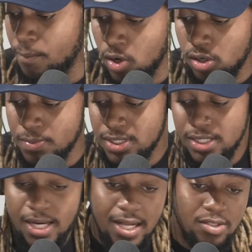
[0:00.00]
Bro, I
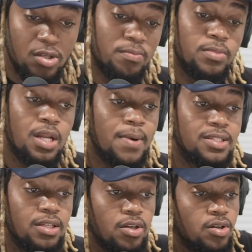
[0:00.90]
see uh, some, them
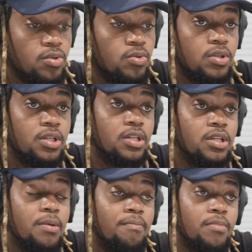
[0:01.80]
I say, yo,
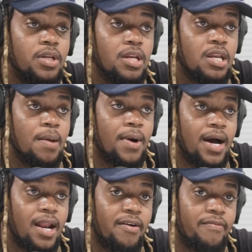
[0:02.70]
them, them
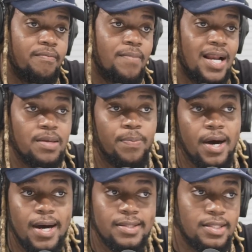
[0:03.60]
all have Mali
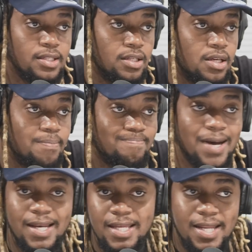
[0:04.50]
party,
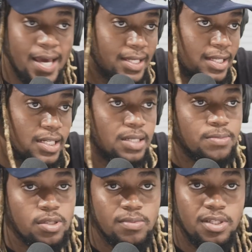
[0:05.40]
Mali night, and
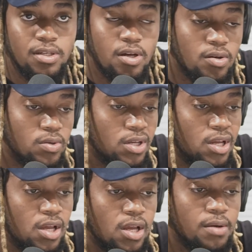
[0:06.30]
them something there. now.
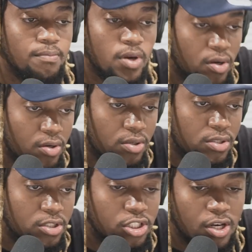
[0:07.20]

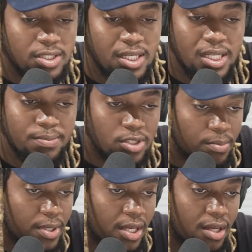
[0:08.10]
bro, drugs and them
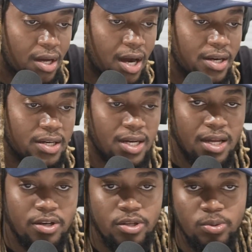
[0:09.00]
something there are
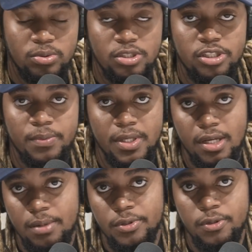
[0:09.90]
not new to
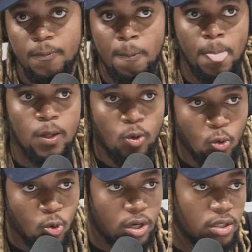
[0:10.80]
Jamaica, bro.
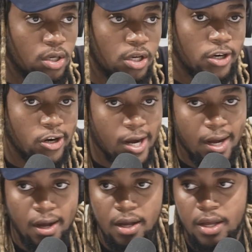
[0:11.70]
Coke,
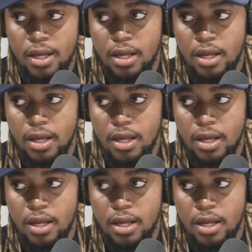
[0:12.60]
crack,